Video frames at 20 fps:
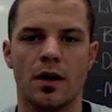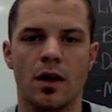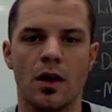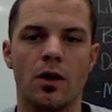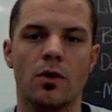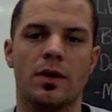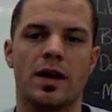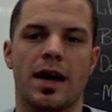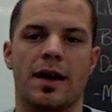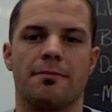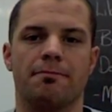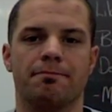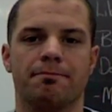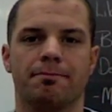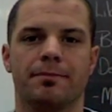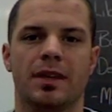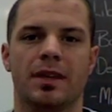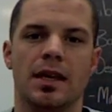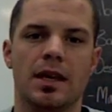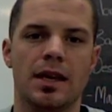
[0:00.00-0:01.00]
Okay,
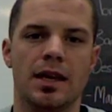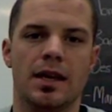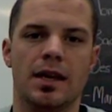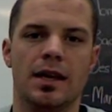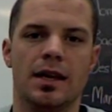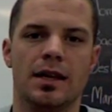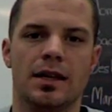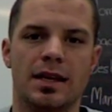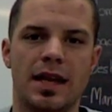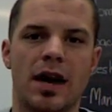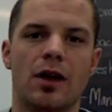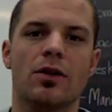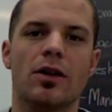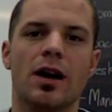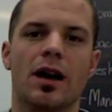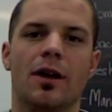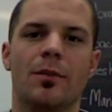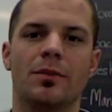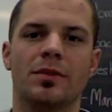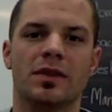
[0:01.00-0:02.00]
now
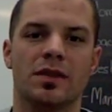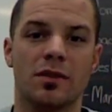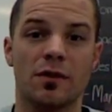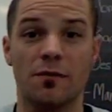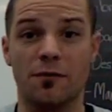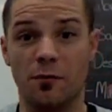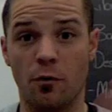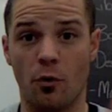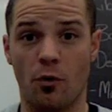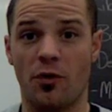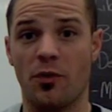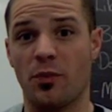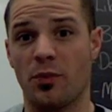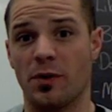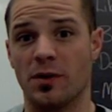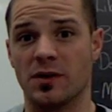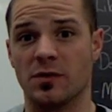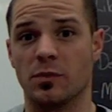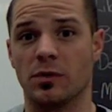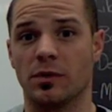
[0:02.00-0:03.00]
comes the fourth
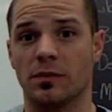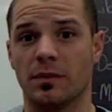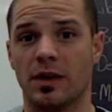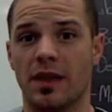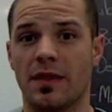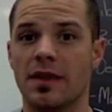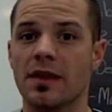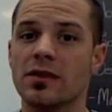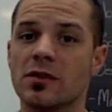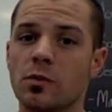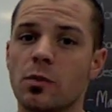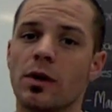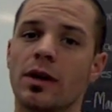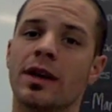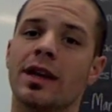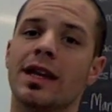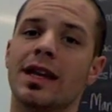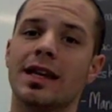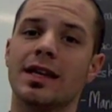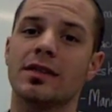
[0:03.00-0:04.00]
principle, and this one
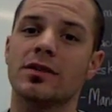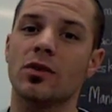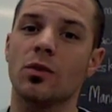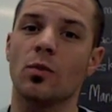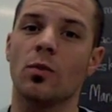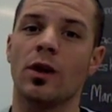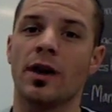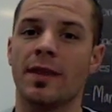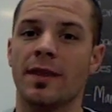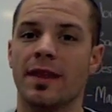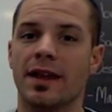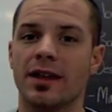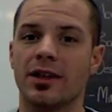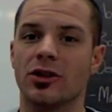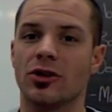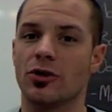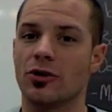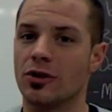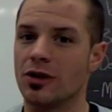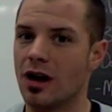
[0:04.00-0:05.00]
is the one that
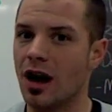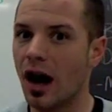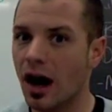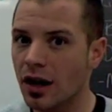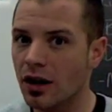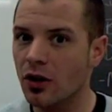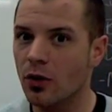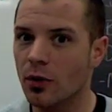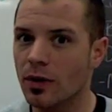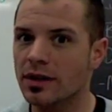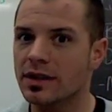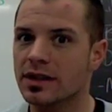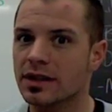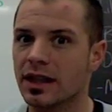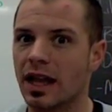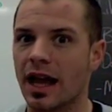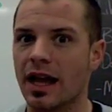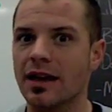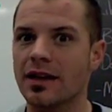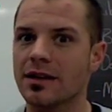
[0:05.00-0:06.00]
you're not going to
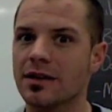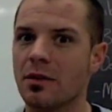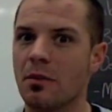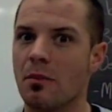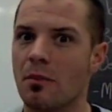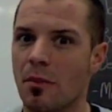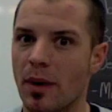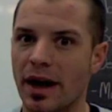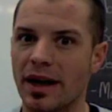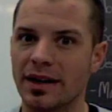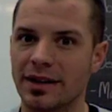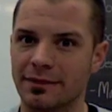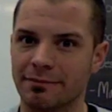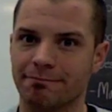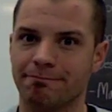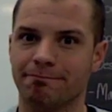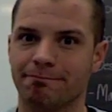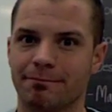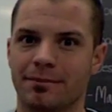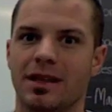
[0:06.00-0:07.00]
like, but
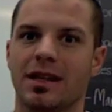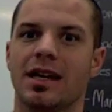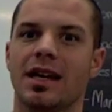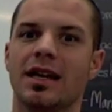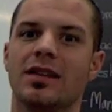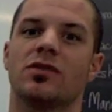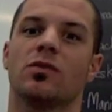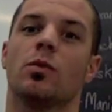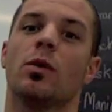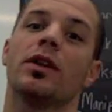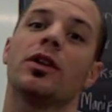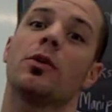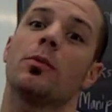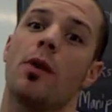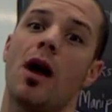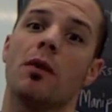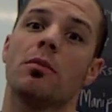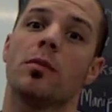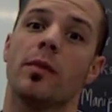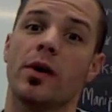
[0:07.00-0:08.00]
it's one you're
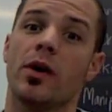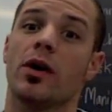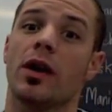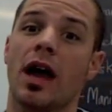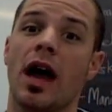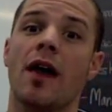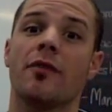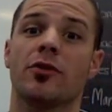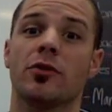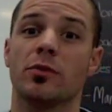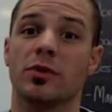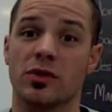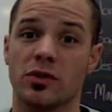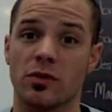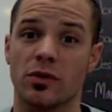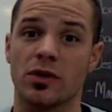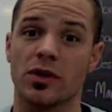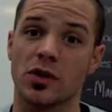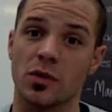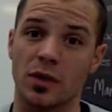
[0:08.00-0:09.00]
probably going to have to
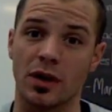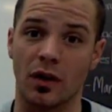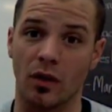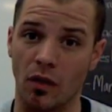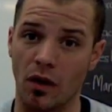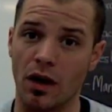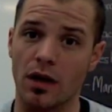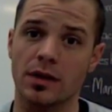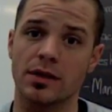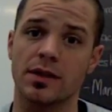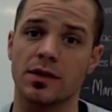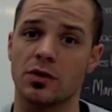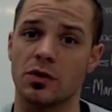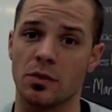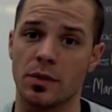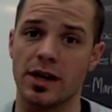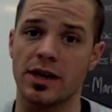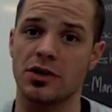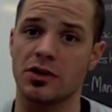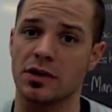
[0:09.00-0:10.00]
resort to in a lot of
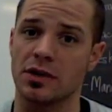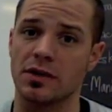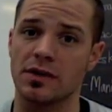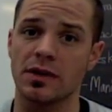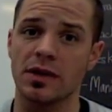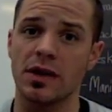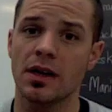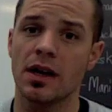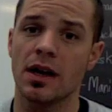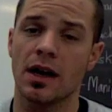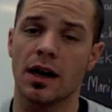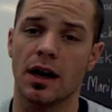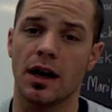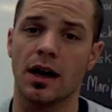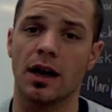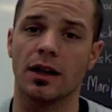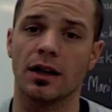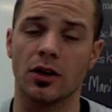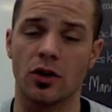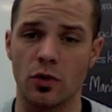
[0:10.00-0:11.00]
situations
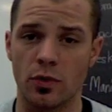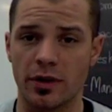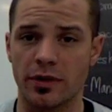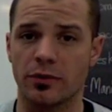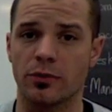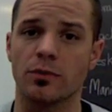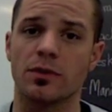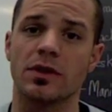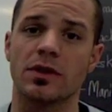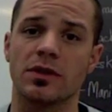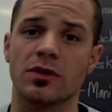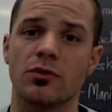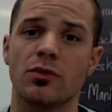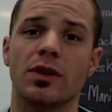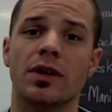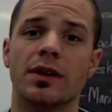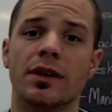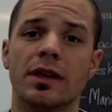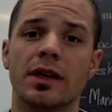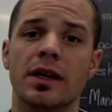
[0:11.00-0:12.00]
uh, going through this
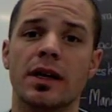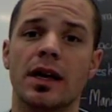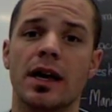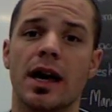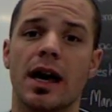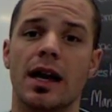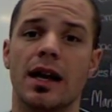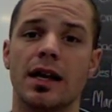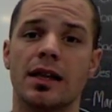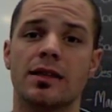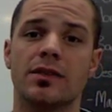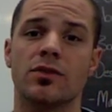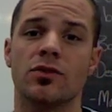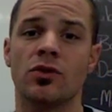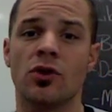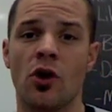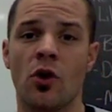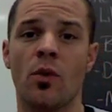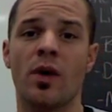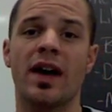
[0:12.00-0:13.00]
unit and it's
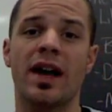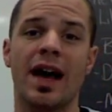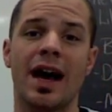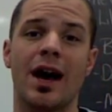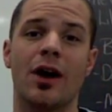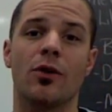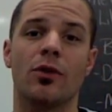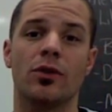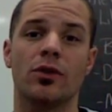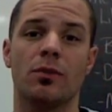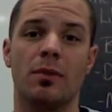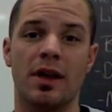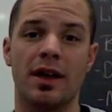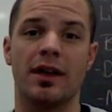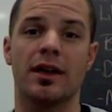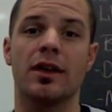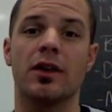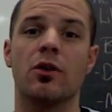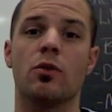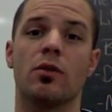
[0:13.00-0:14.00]
knowing how to
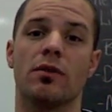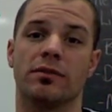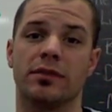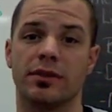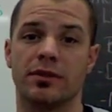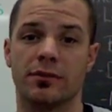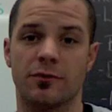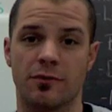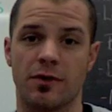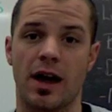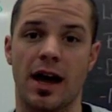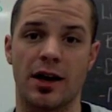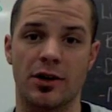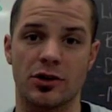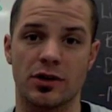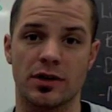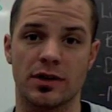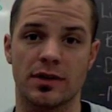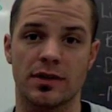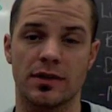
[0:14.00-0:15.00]
make equivalent
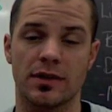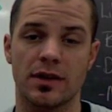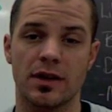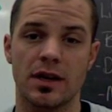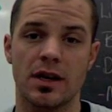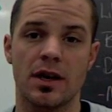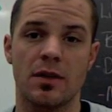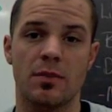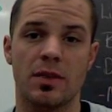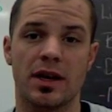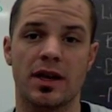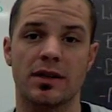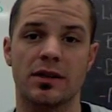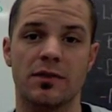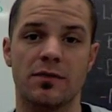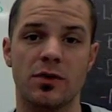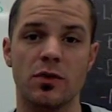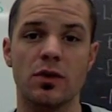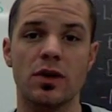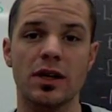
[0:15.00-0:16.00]
fractions. Because if
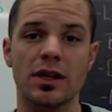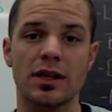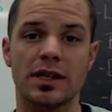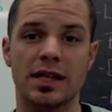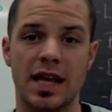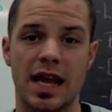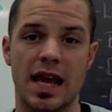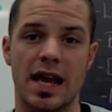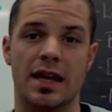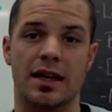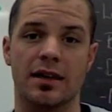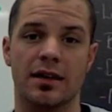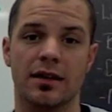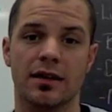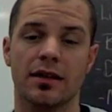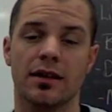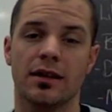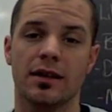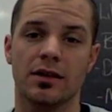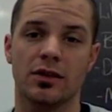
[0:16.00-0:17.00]
you can take
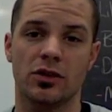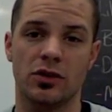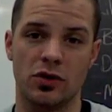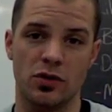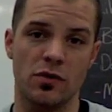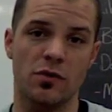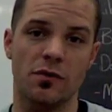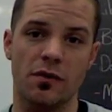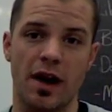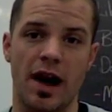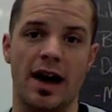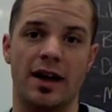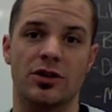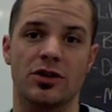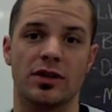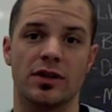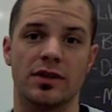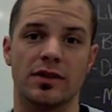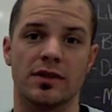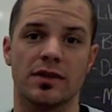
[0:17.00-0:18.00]
two
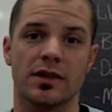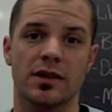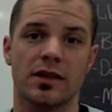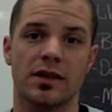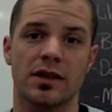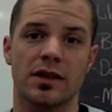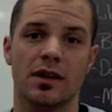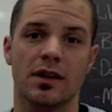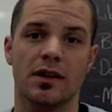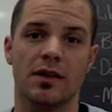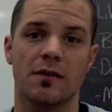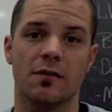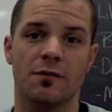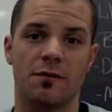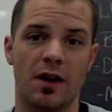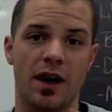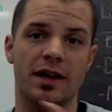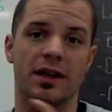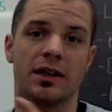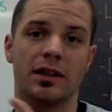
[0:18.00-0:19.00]
fractions,
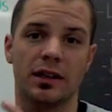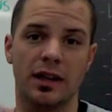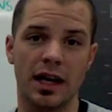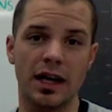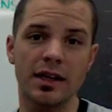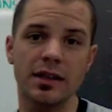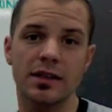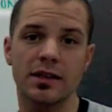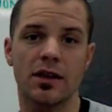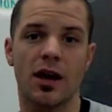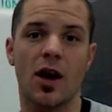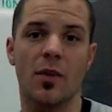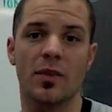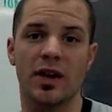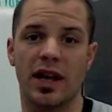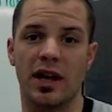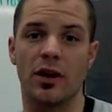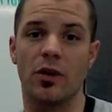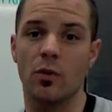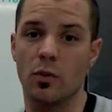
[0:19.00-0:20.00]
find a like
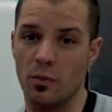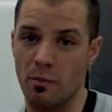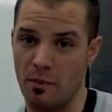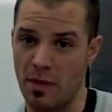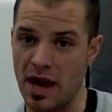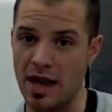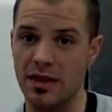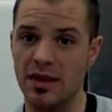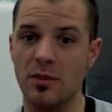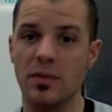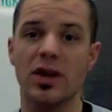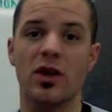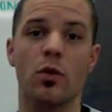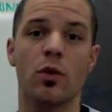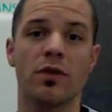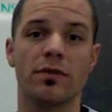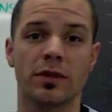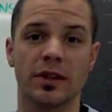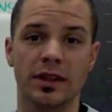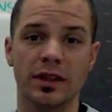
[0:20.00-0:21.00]
denominator, make them
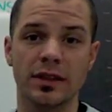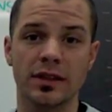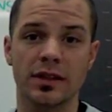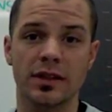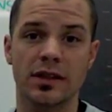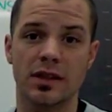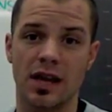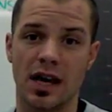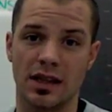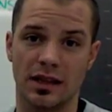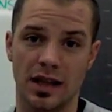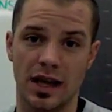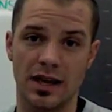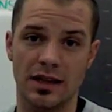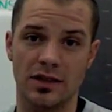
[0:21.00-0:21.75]
equivalent to that like